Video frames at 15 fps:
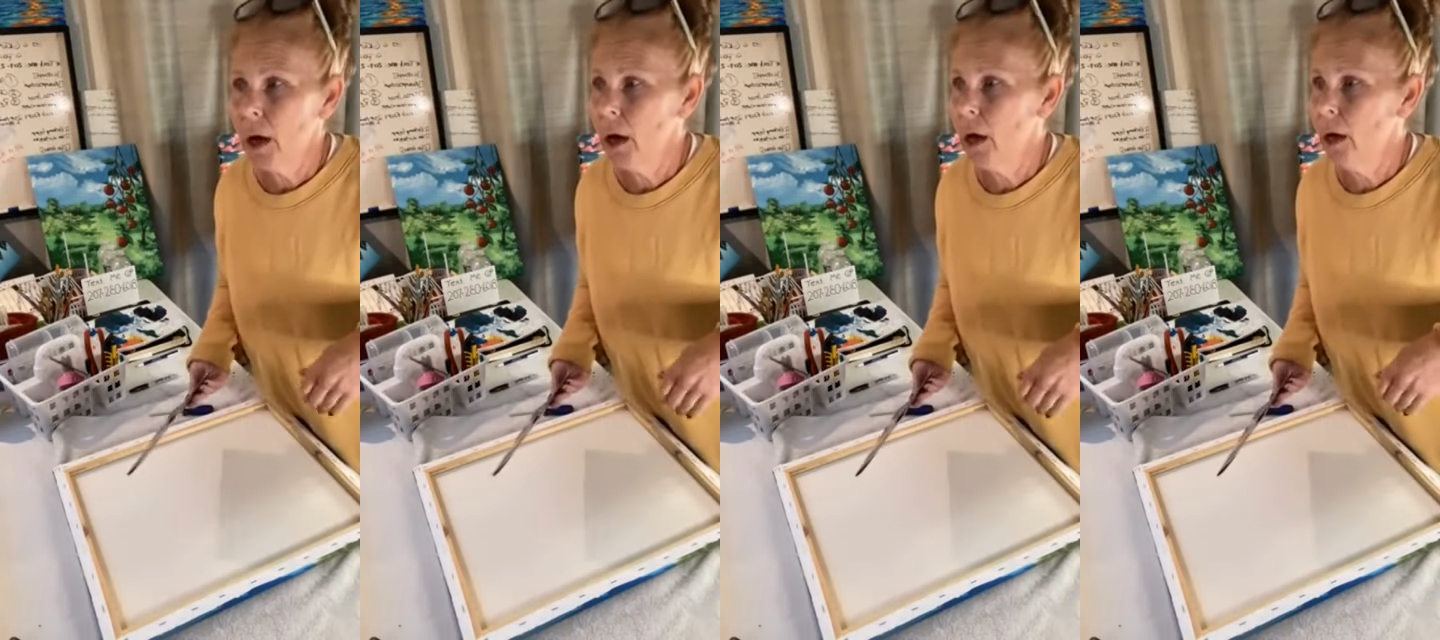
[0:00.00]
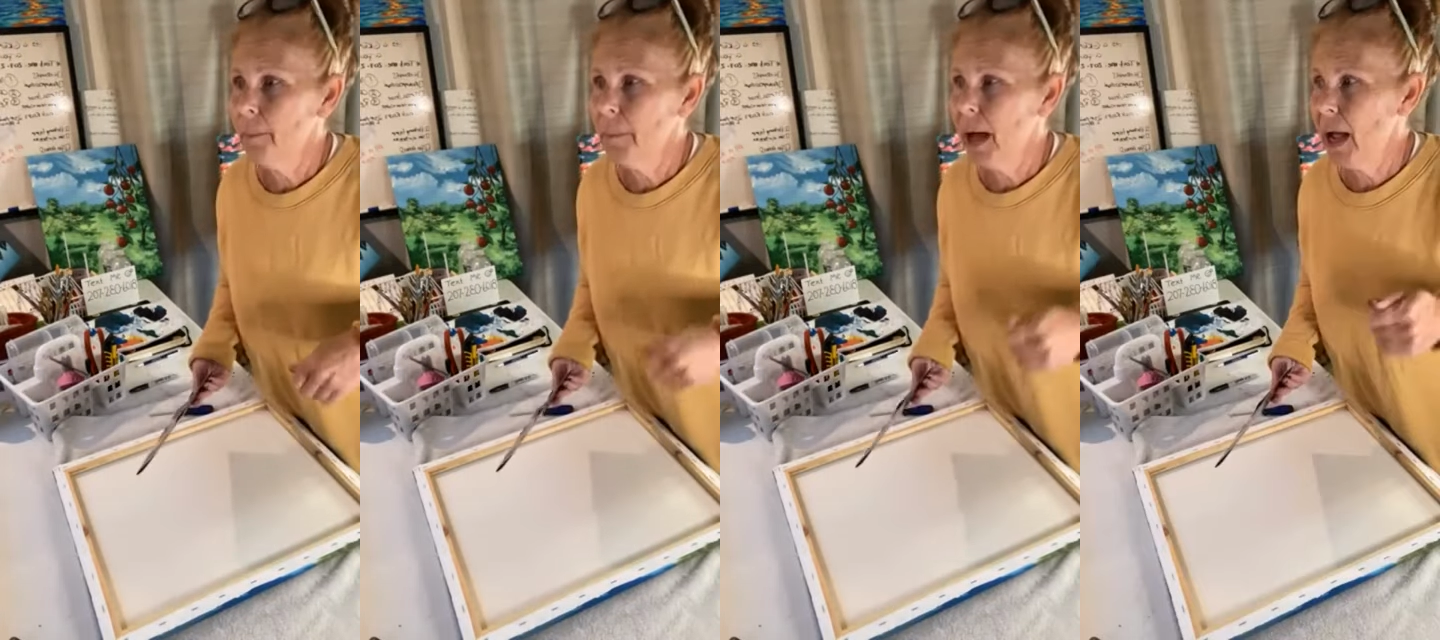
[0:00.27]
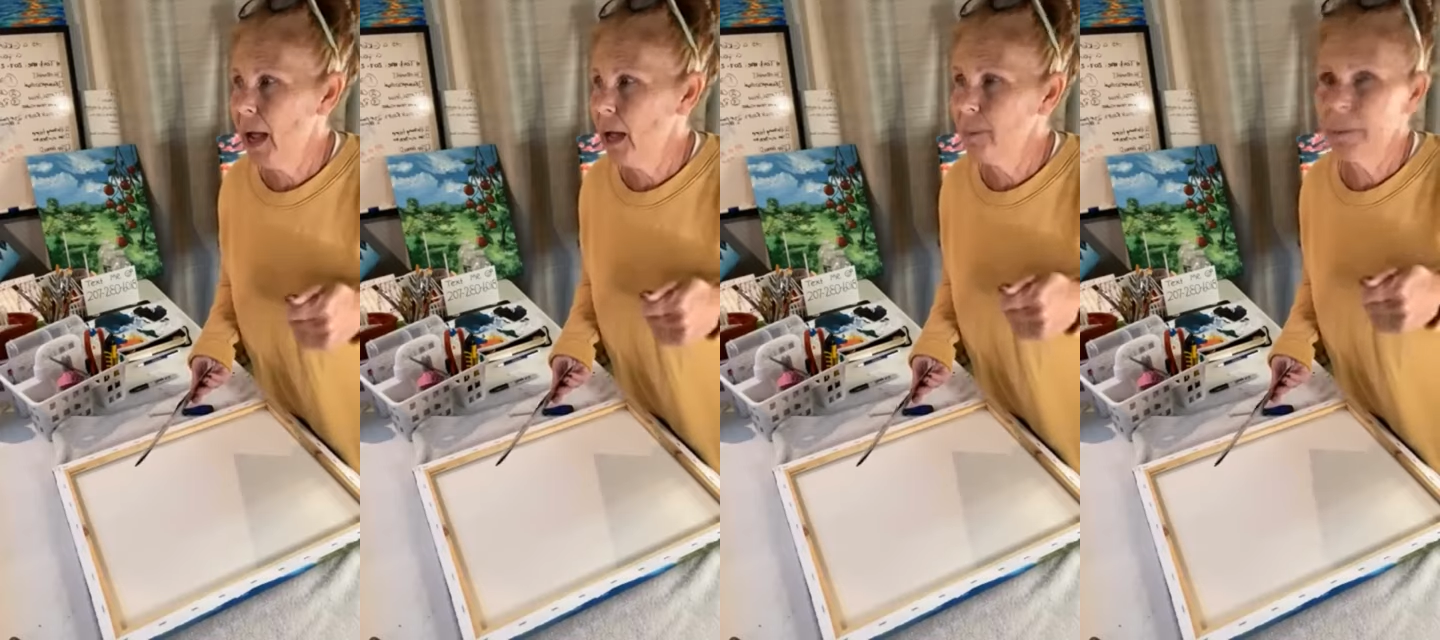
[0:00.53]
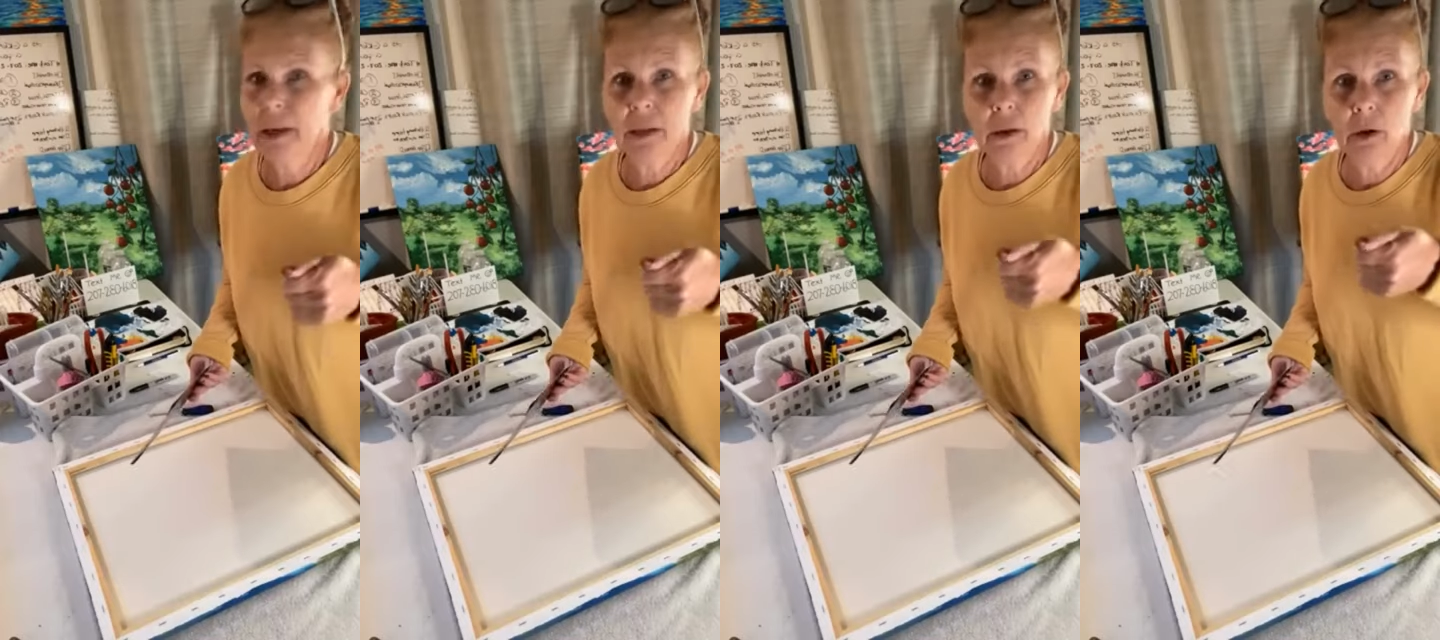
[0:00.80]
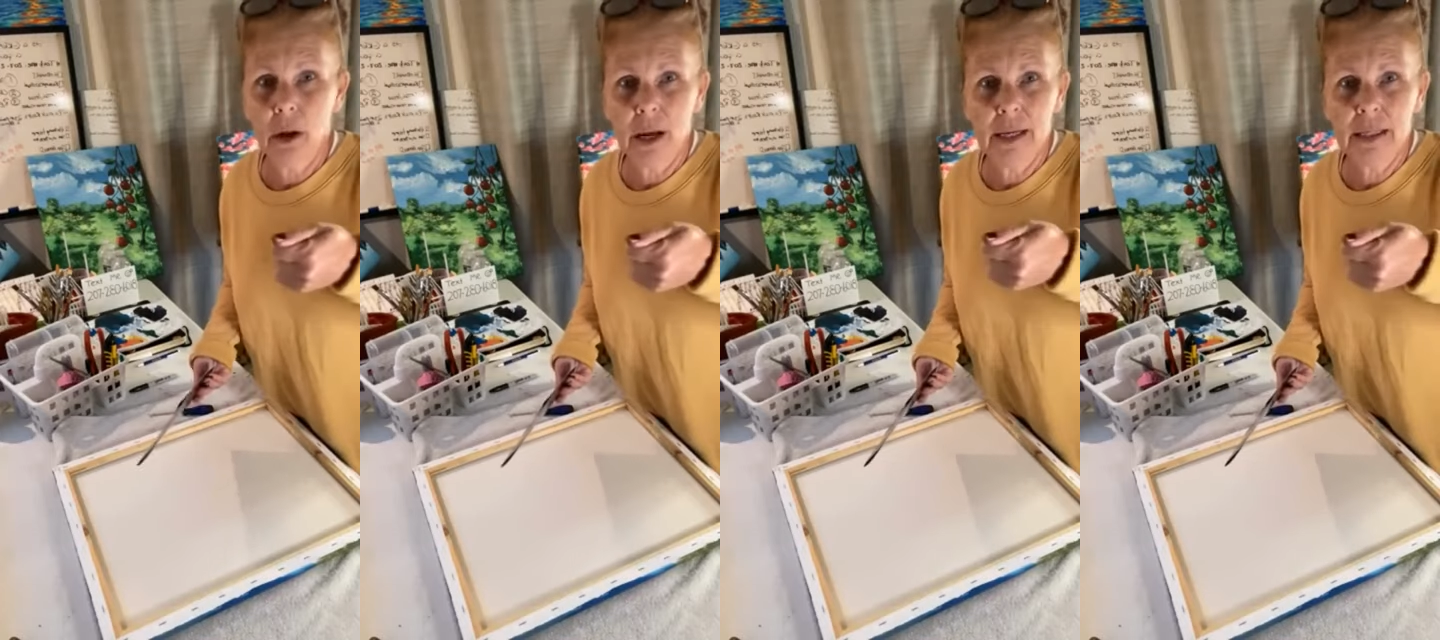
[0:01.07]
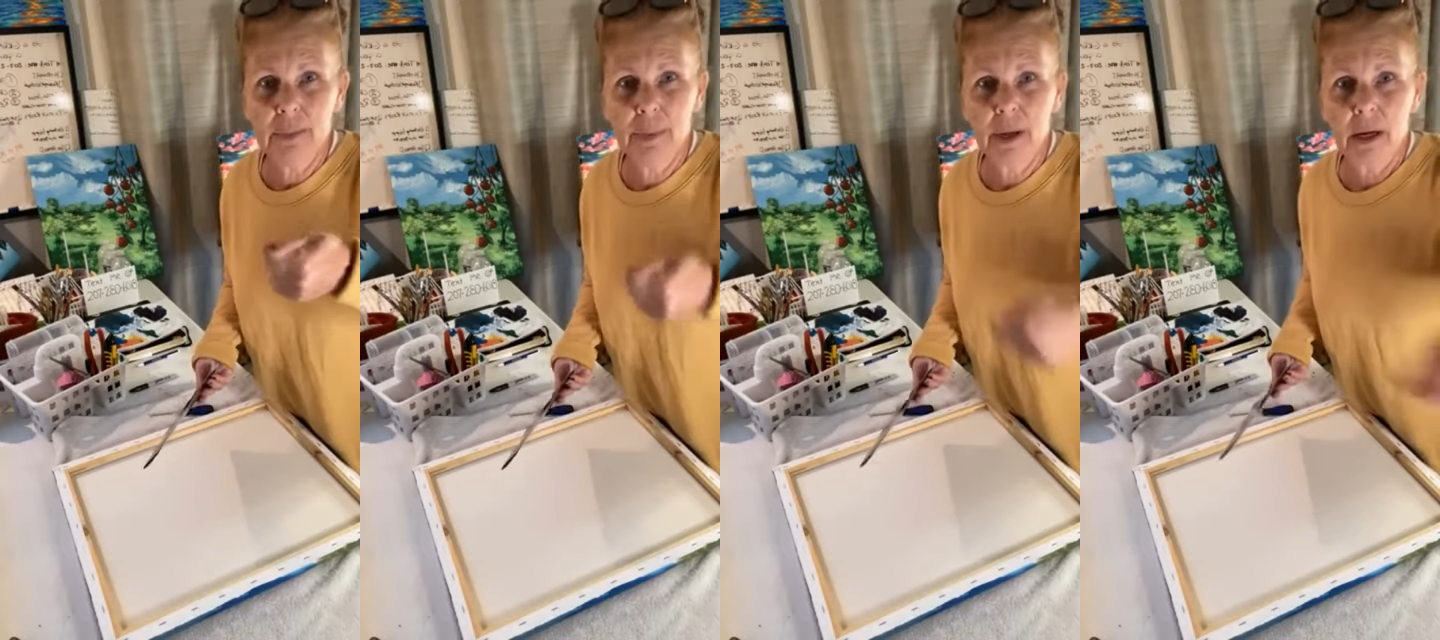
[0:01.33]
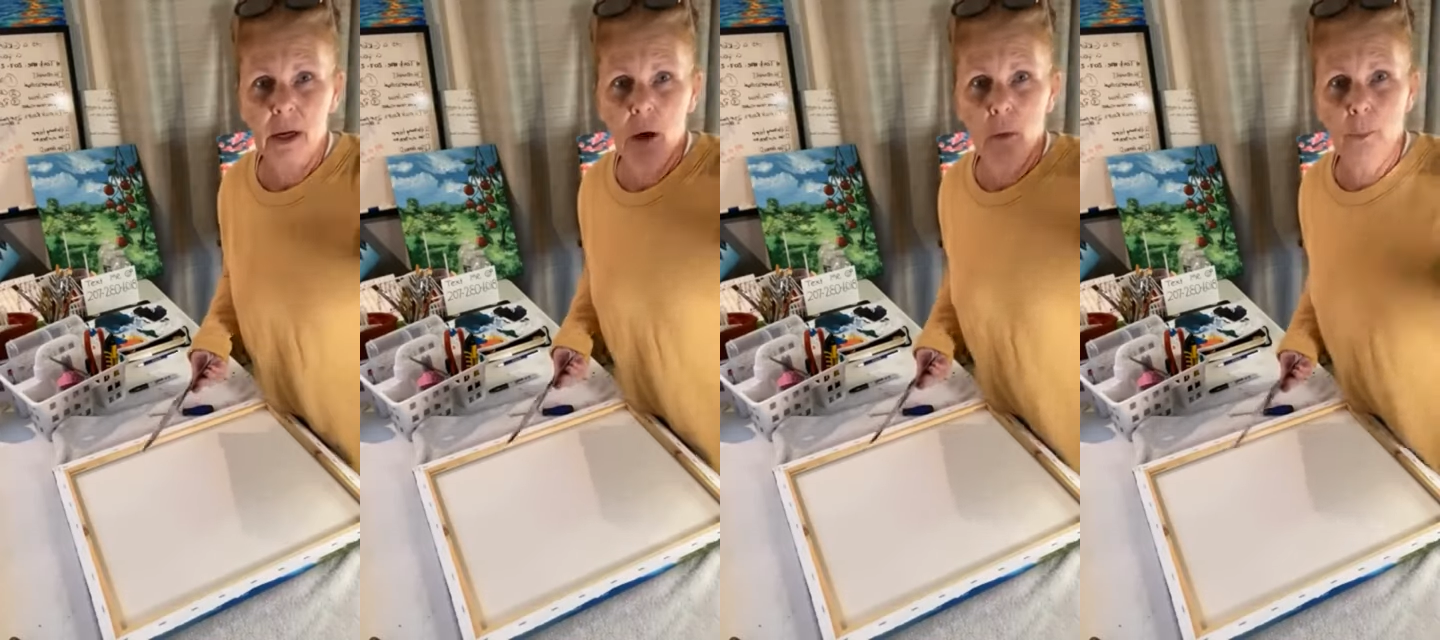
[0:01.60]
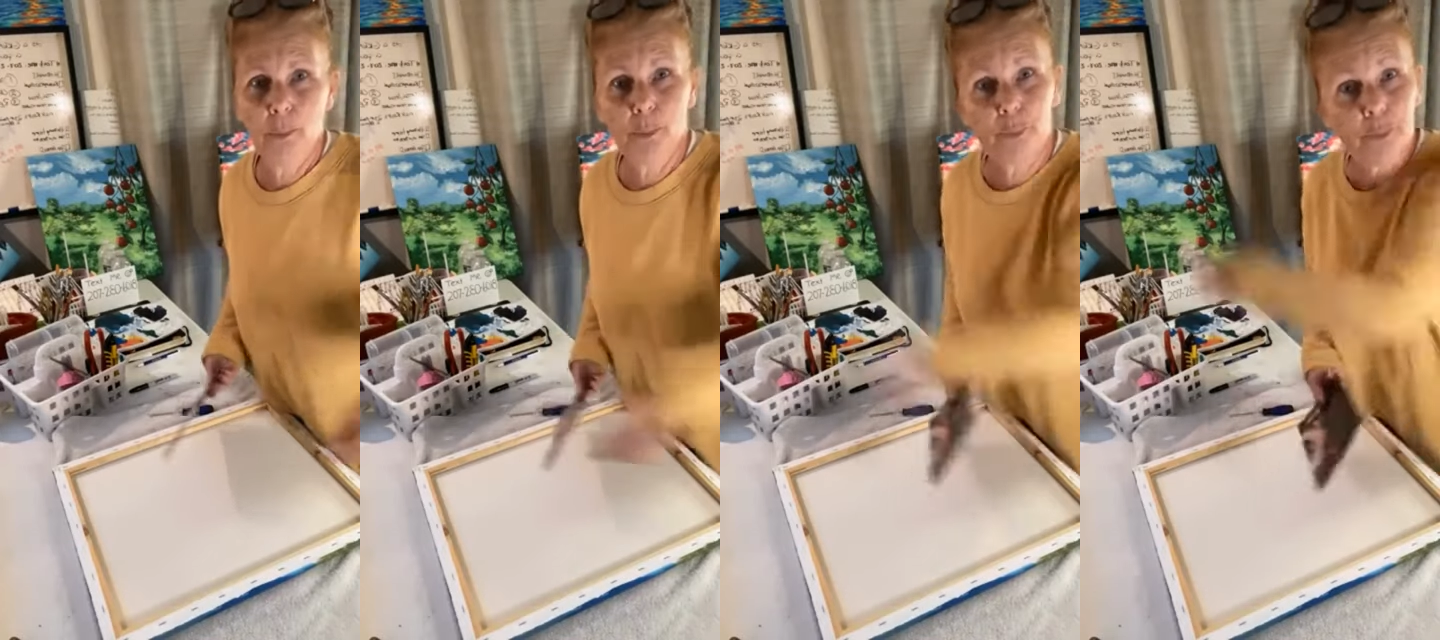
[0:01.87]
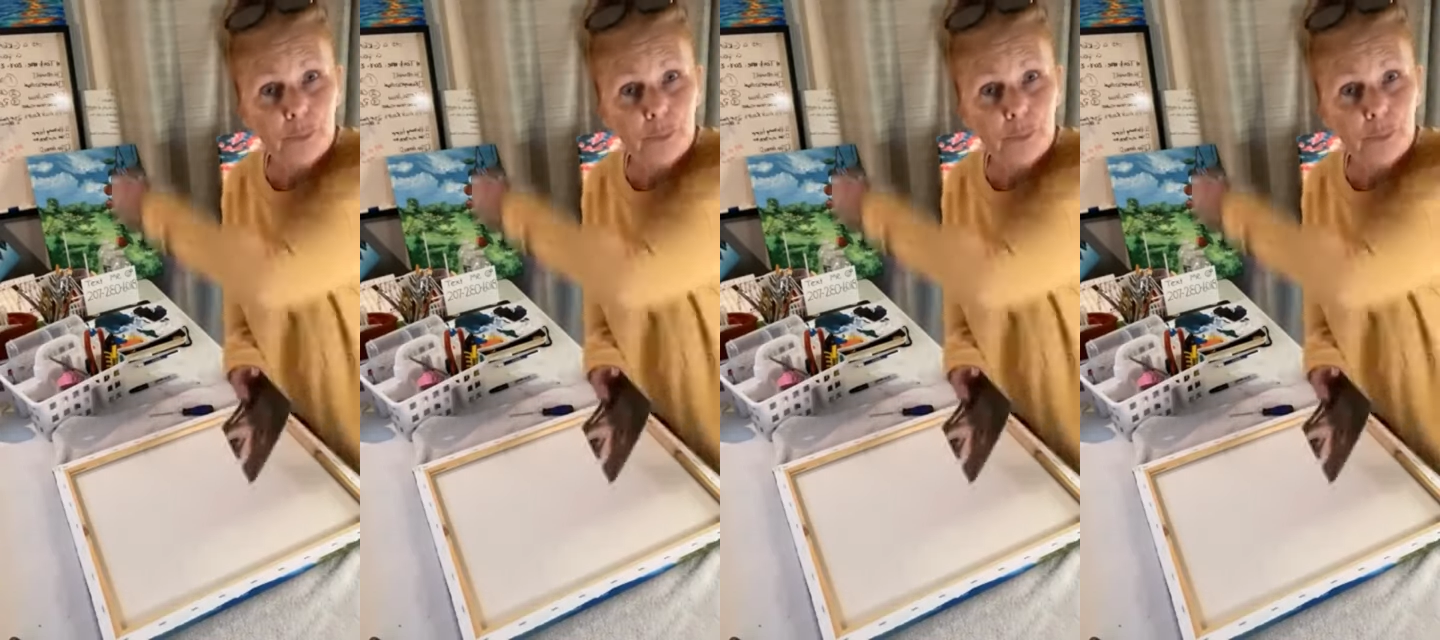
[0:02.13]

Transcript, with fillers: Um, I had my little ice pick go